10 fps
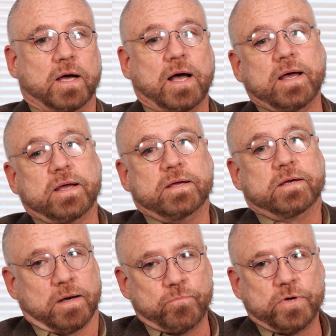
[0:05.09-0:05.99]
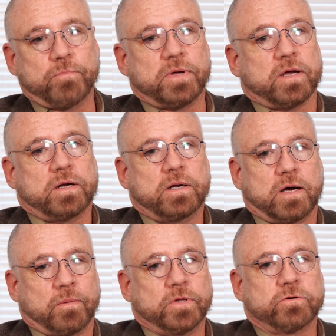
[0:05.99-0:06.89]
Hi, I'm Bill Behan.
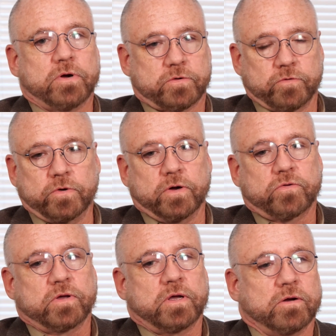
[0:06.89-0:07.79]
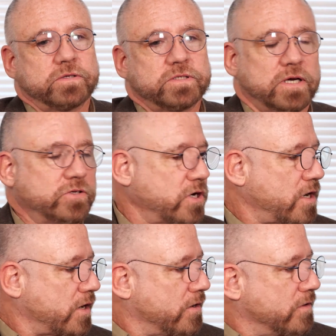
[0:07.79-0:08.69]
I'm the Director of Nursing here at
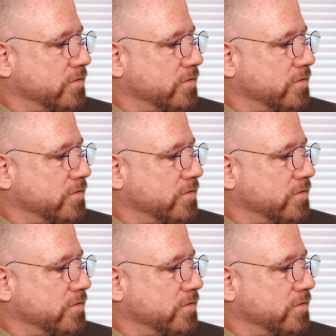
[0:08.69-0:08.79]
CHR.